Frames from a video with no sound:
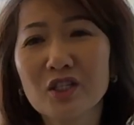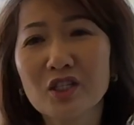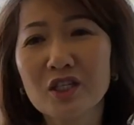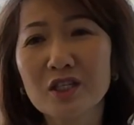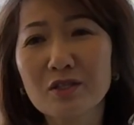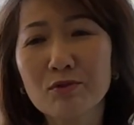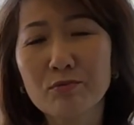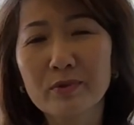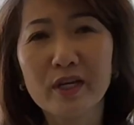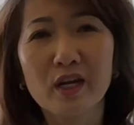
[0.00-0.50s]

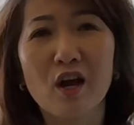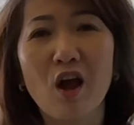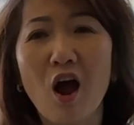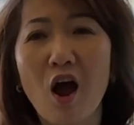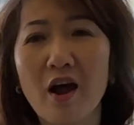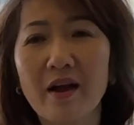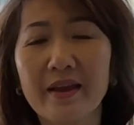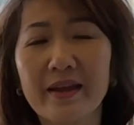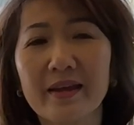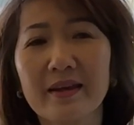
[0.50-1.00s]
just
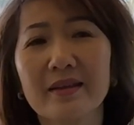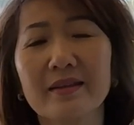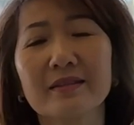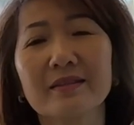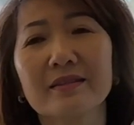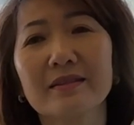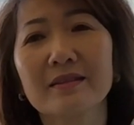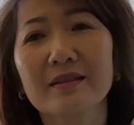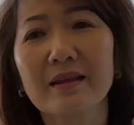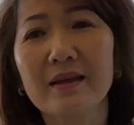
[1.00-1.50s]
recaulked it,
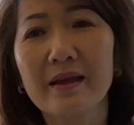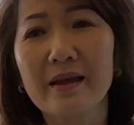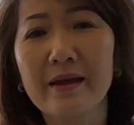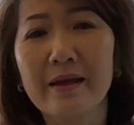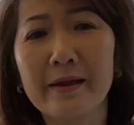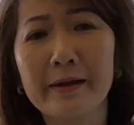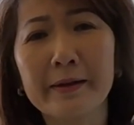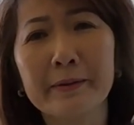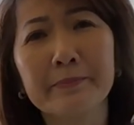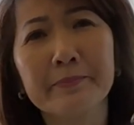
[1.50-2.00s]

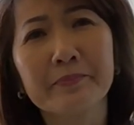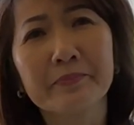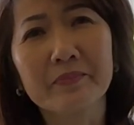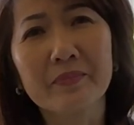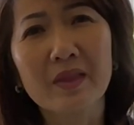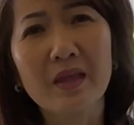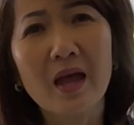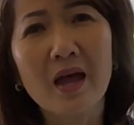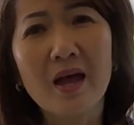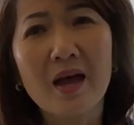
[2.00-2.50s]
and
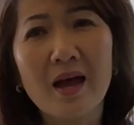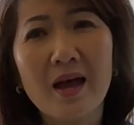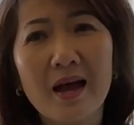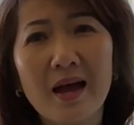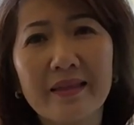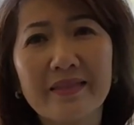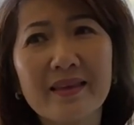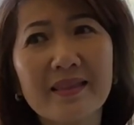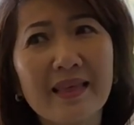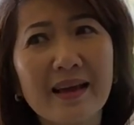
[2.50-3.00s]

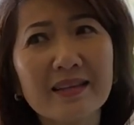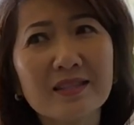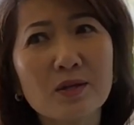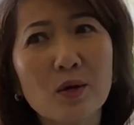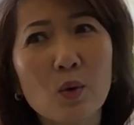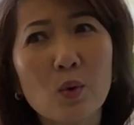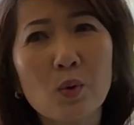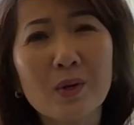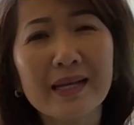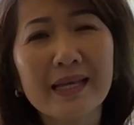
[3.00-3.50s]
I think that's
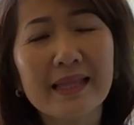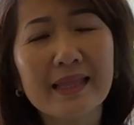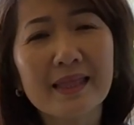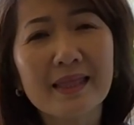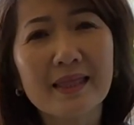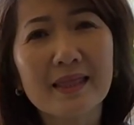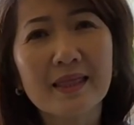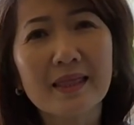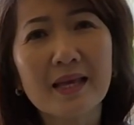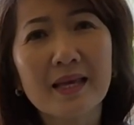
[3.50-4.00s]
the only
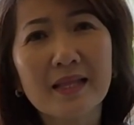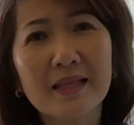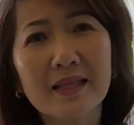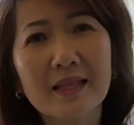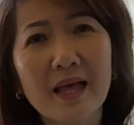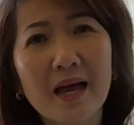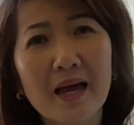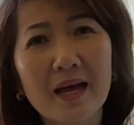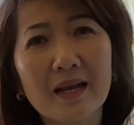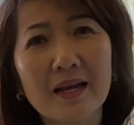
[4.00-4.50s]
thing
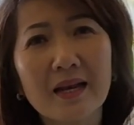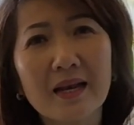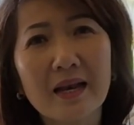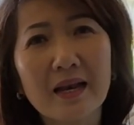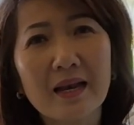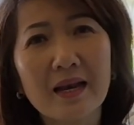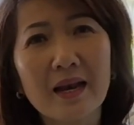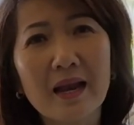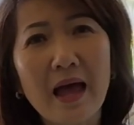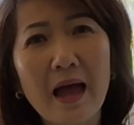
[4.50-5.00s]
that
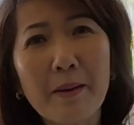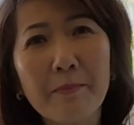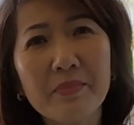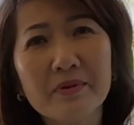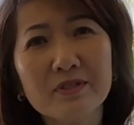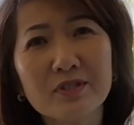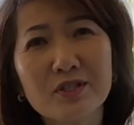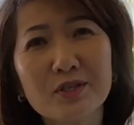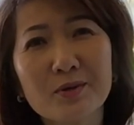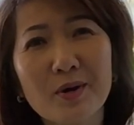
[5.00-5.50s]

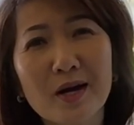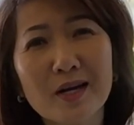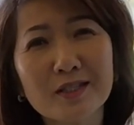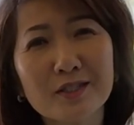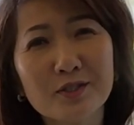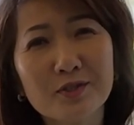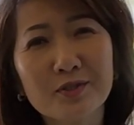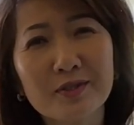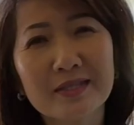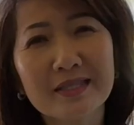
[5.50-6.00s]
happened to us
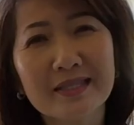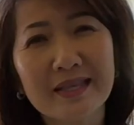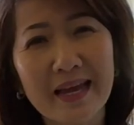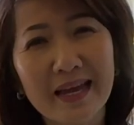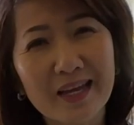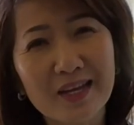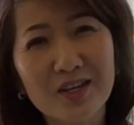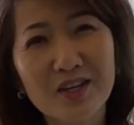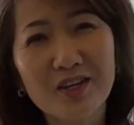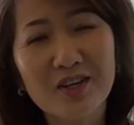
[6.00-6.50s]
during
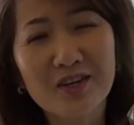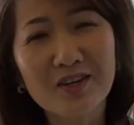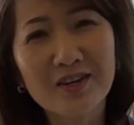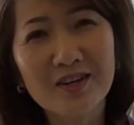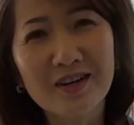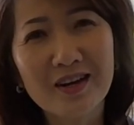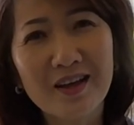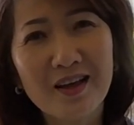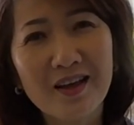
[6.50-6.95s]
second year.